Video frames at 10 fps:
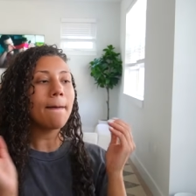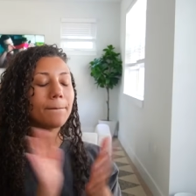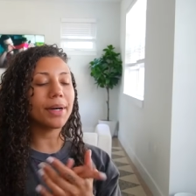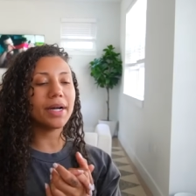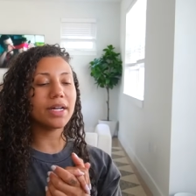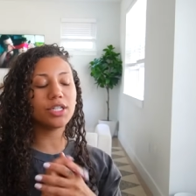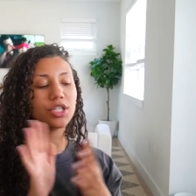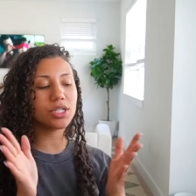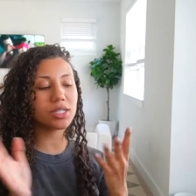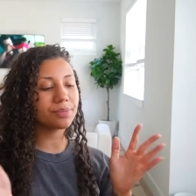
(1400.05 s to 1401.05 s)
but it's
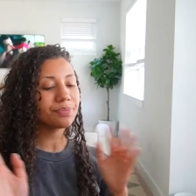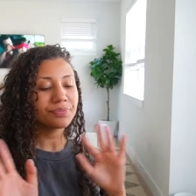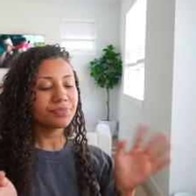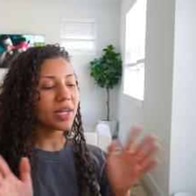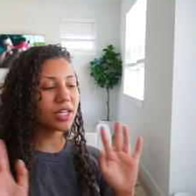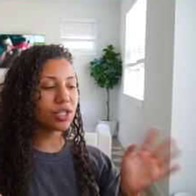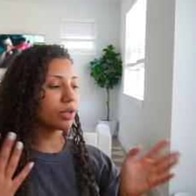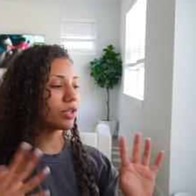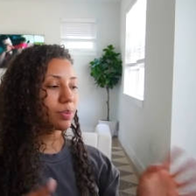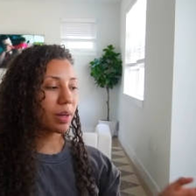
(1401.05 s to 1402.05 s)
just, it
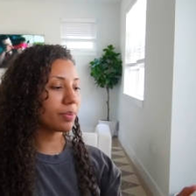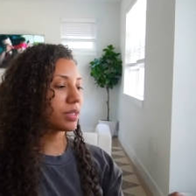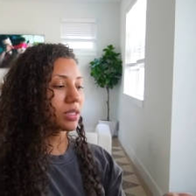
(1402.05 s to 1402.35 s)
served its purpose.